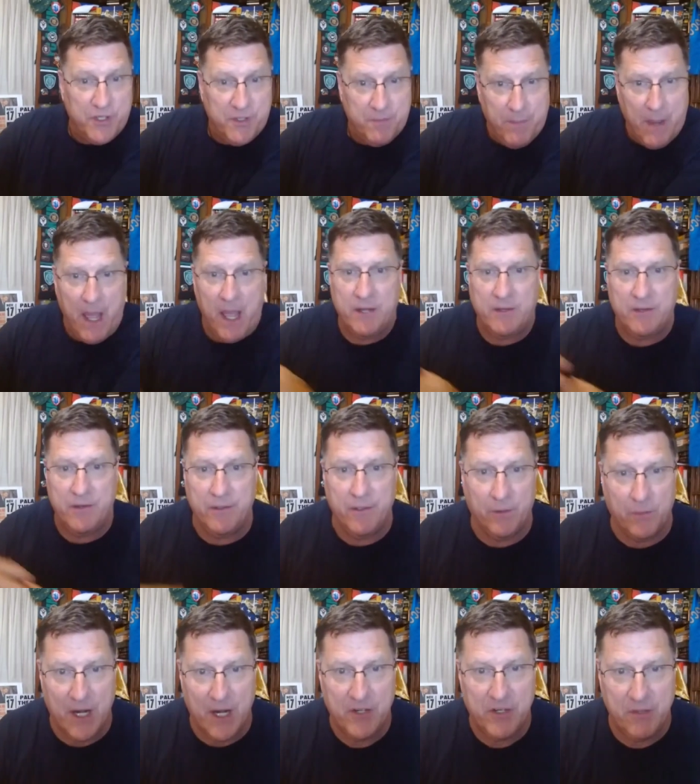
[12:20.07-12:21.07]
to
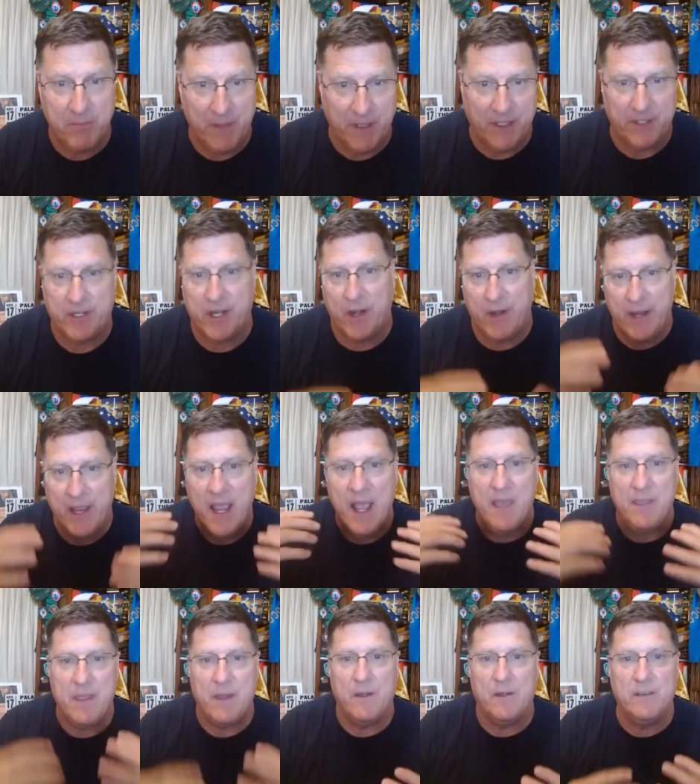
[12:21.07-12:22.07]
respond to the Russian
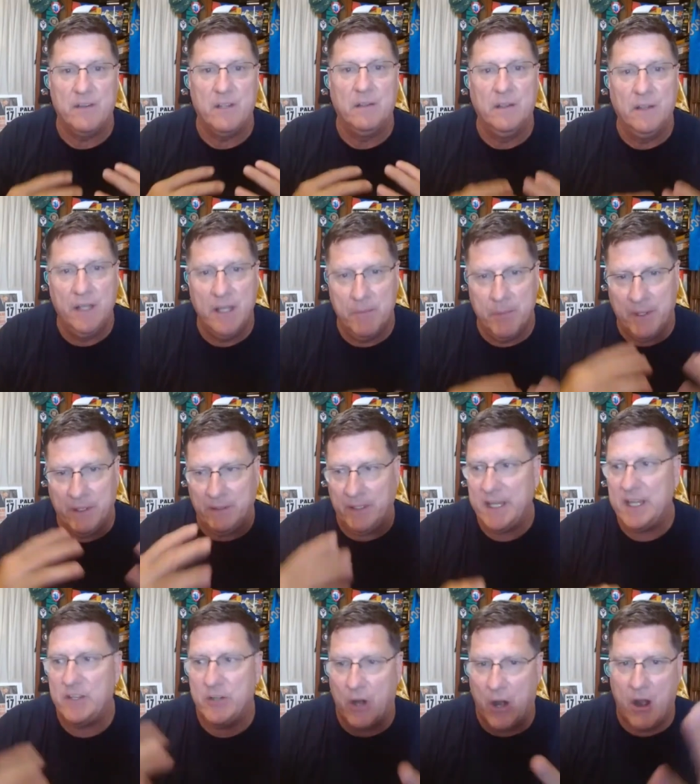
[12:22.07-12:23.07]
military. They're
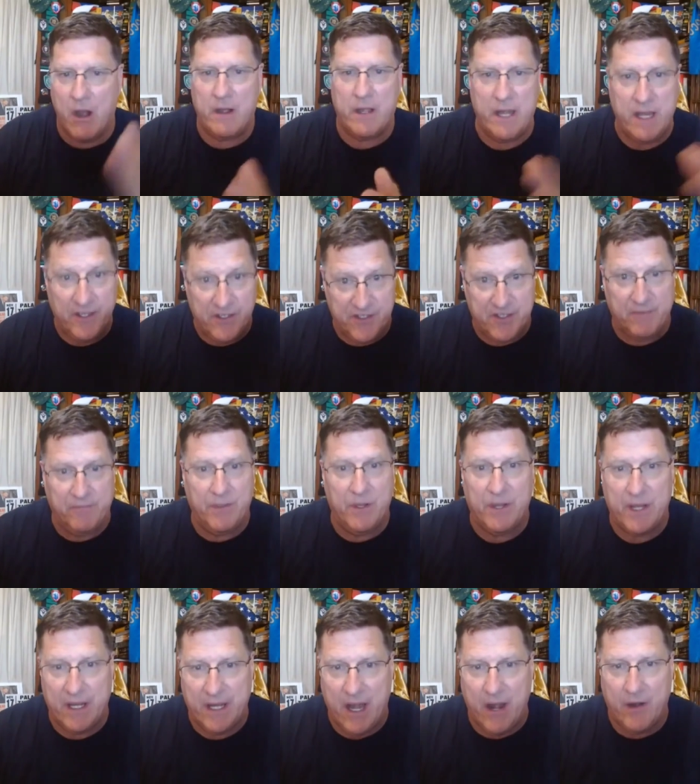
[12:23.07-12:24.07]
deliberately targeting
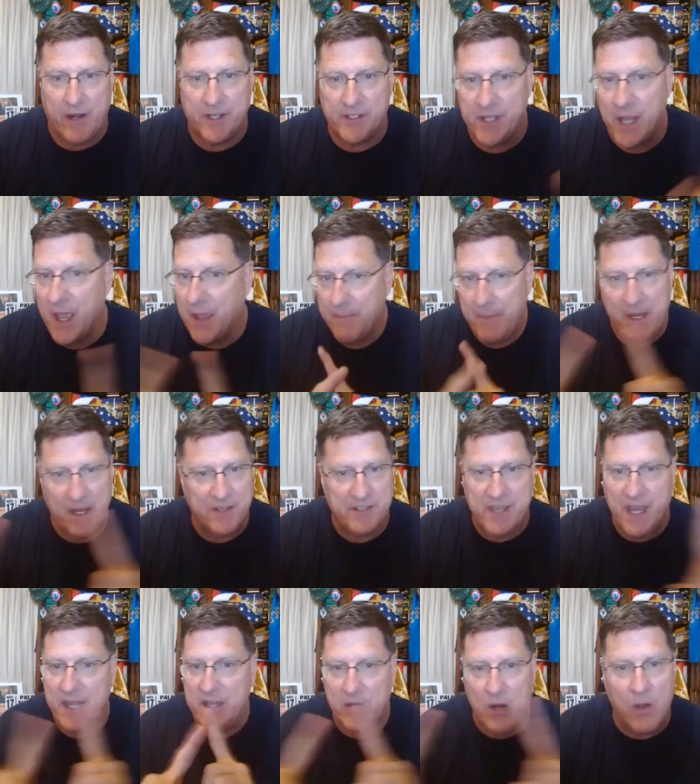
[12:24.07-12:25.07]
civilian areas
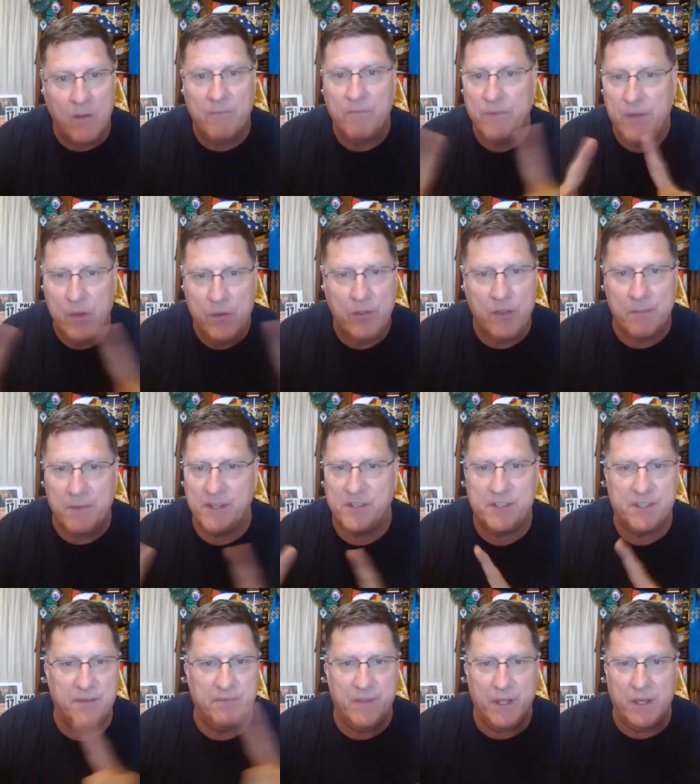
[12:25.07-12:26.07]
because they don't view
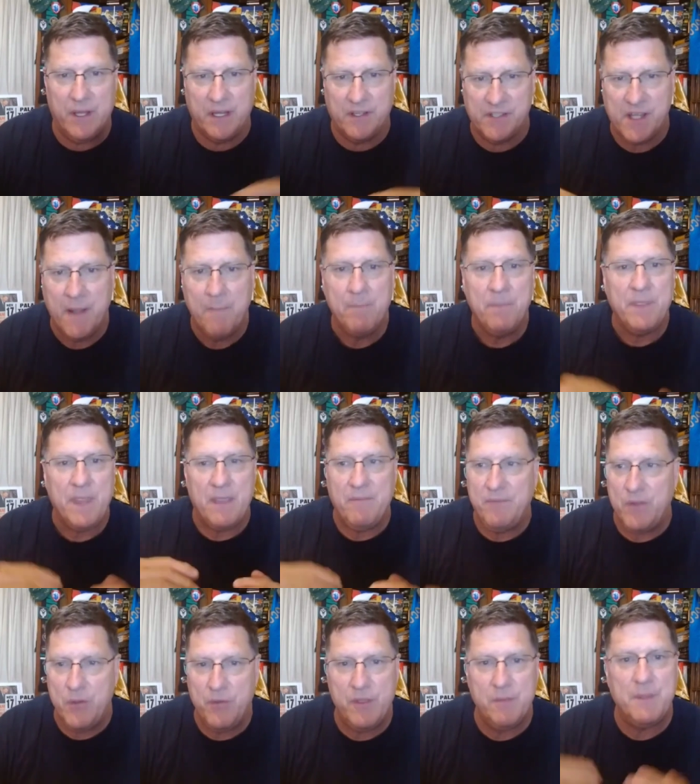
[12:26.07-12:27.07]
them as civilians.
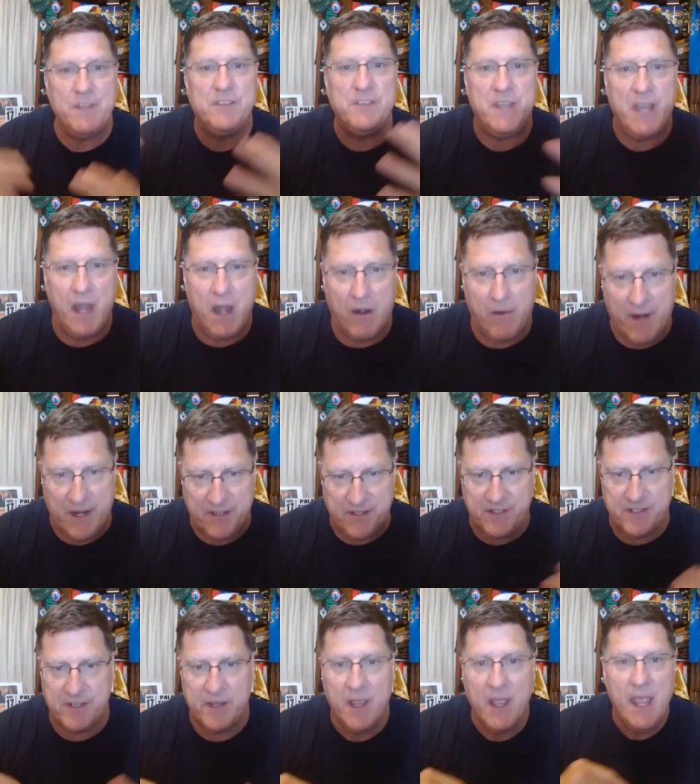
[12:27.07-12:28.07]
They view them as
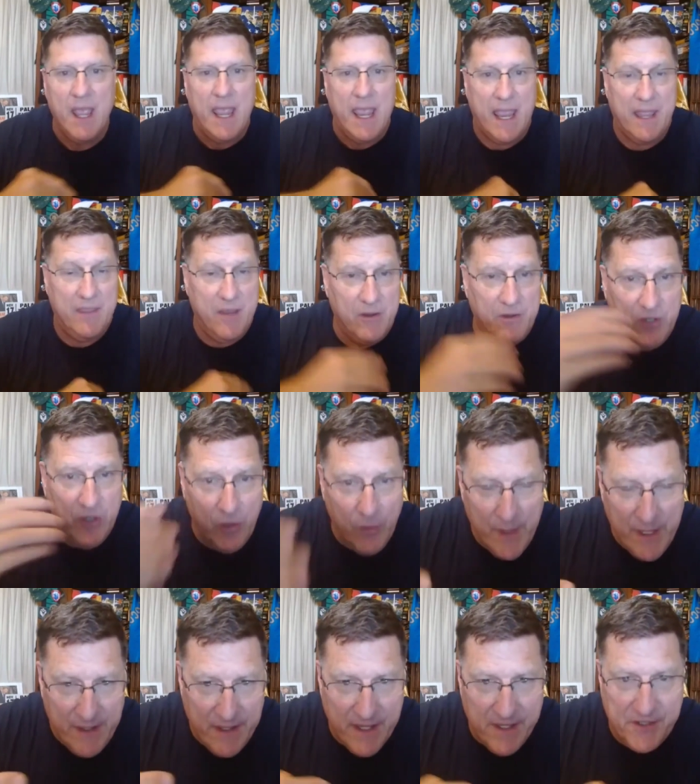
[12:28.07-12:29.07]
terrorists. And they're
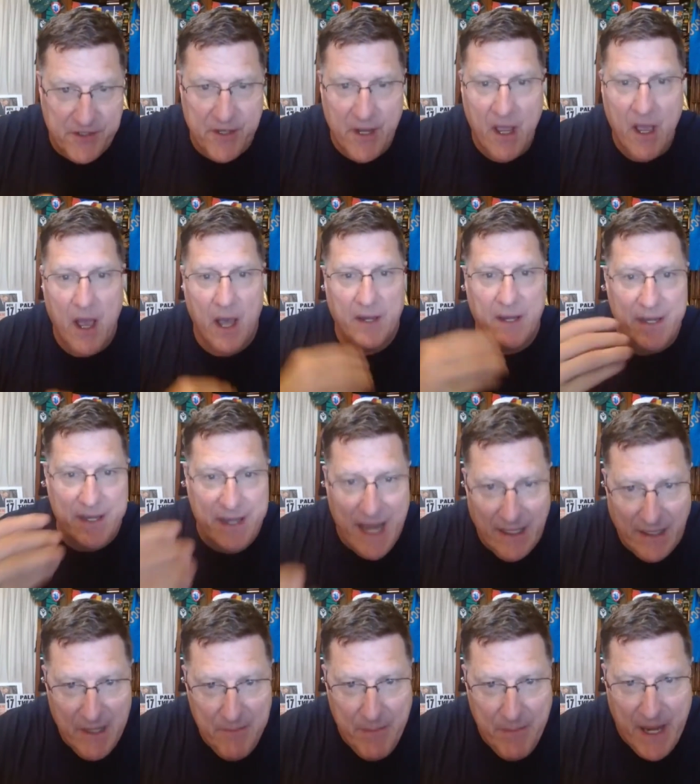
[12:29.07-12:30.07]
doing this on
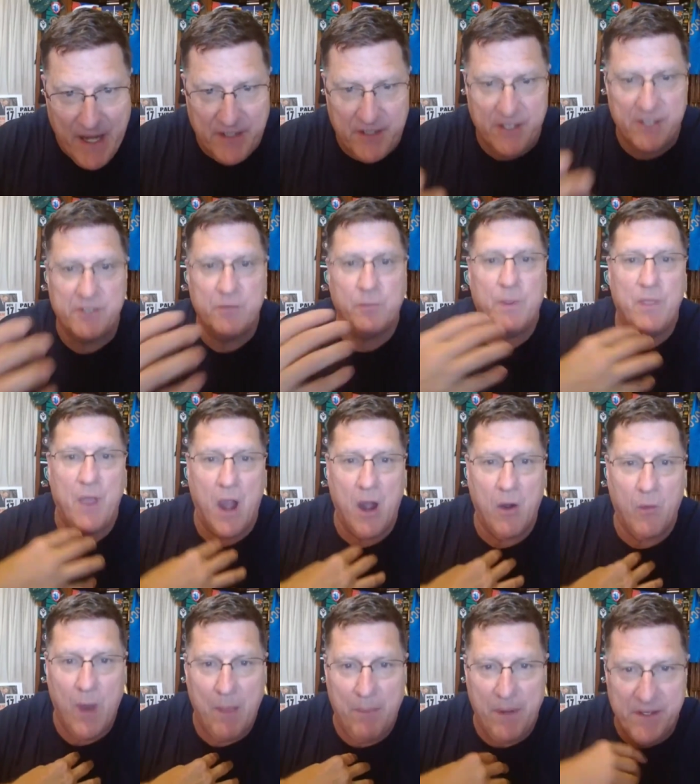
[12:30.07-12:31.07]
a daily basis
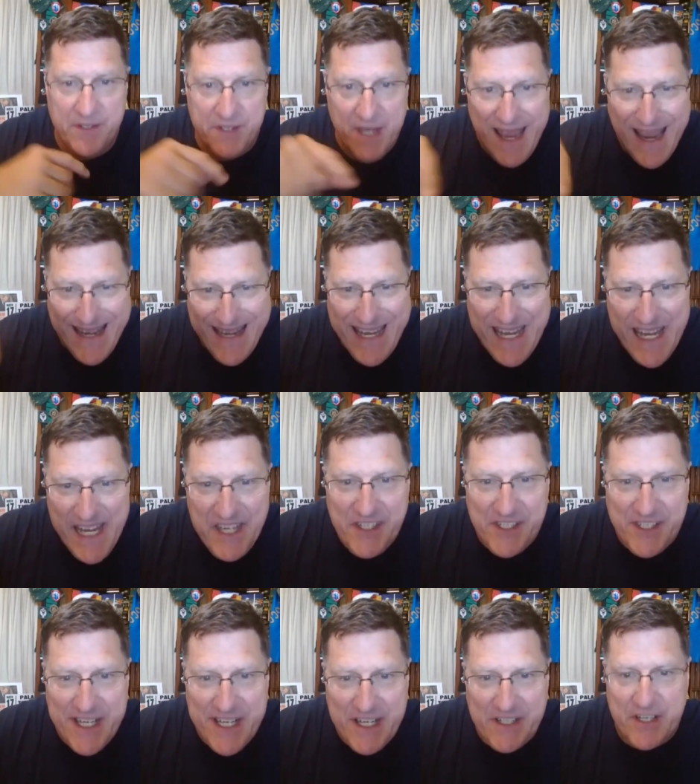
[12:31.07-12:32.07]
with our weapons, and
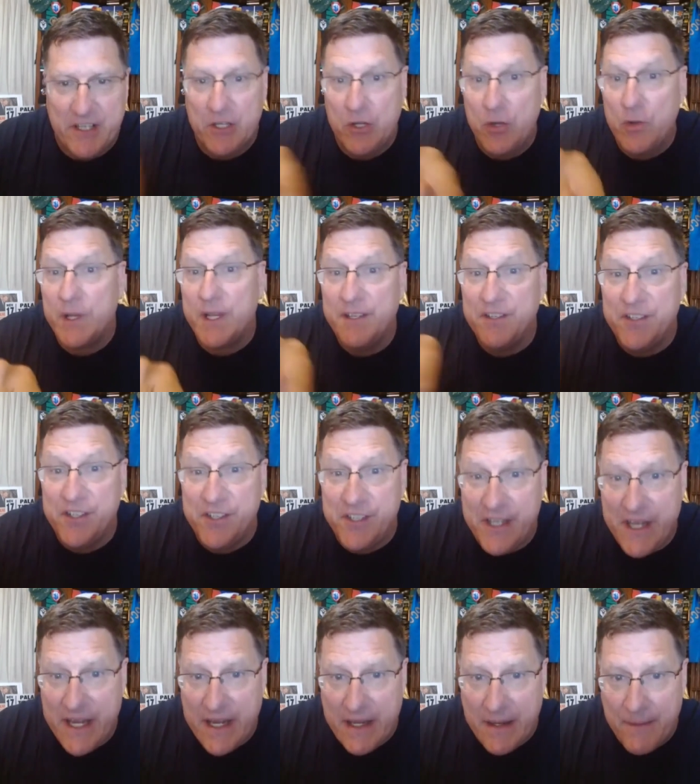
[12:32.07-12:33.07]
he sees it. You can
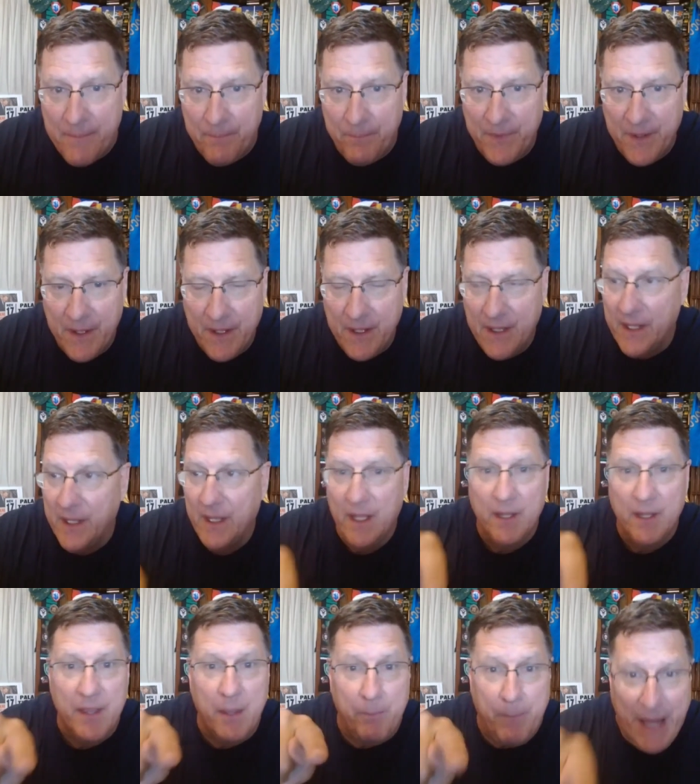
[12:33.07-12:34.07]
see
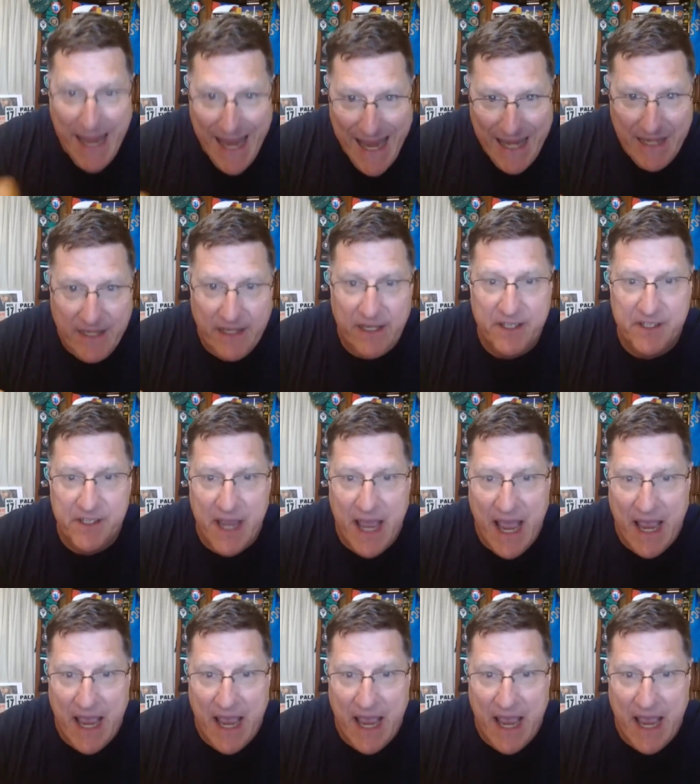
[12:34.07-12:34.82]
the pain in